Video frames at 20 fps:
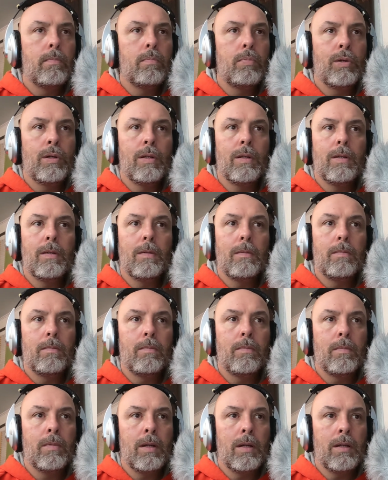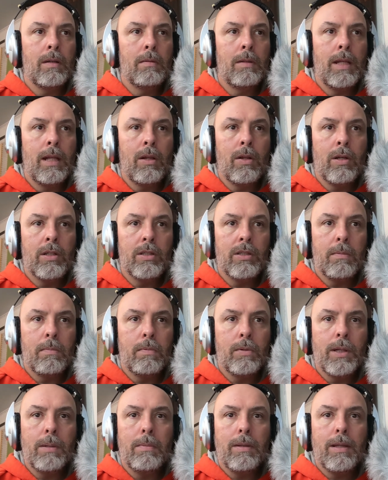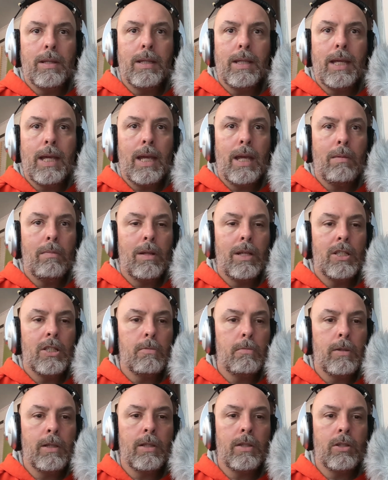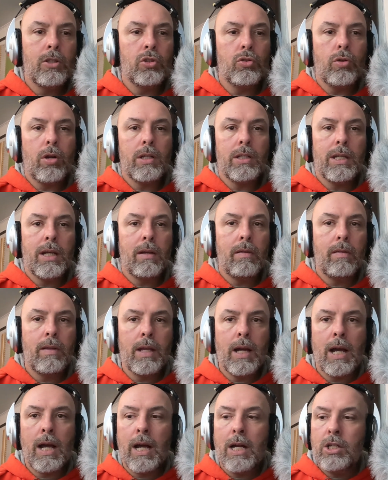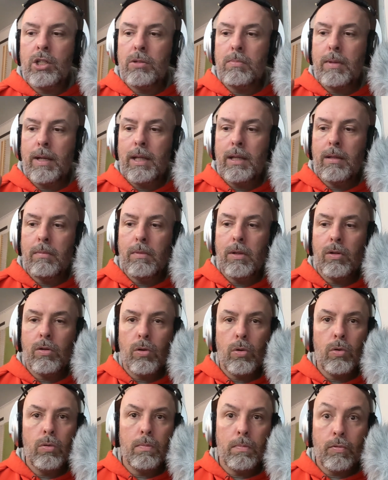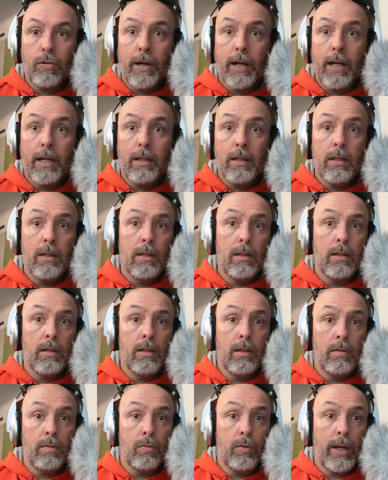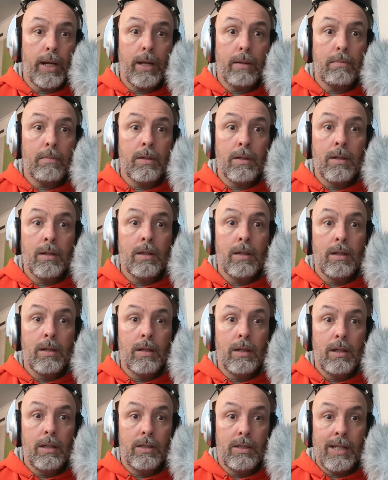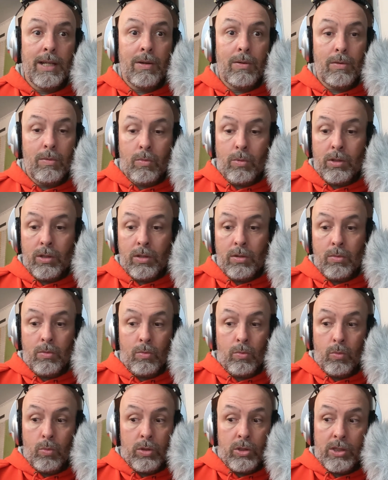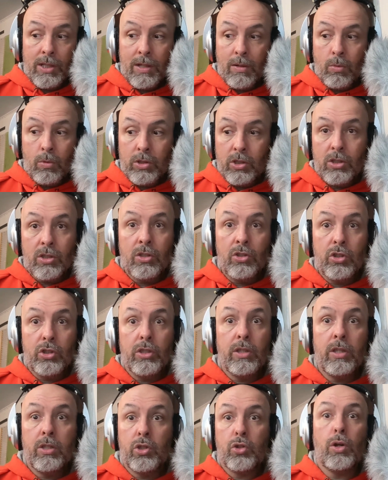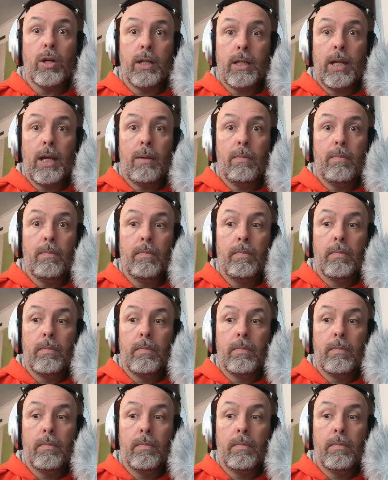But they lost the Plymouth name. They split the trucks out of Dodge and made them their own brand. The Ram is now, was just the truck name